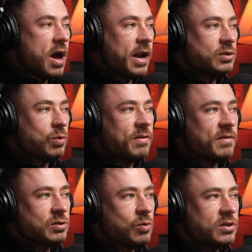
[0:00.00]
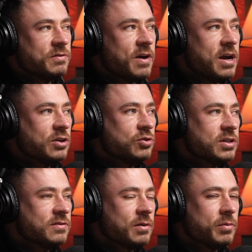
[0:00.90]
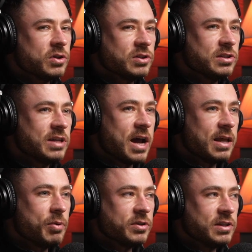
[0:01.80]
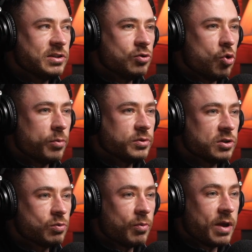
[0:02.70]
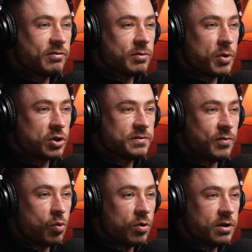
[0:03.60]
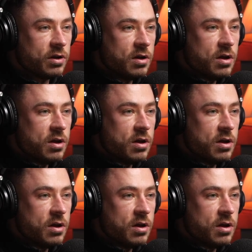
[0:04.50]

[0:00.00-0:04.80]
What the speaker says: And it's one of the things where it's a very interesting thing because society puts these norms on us where we have to push forward.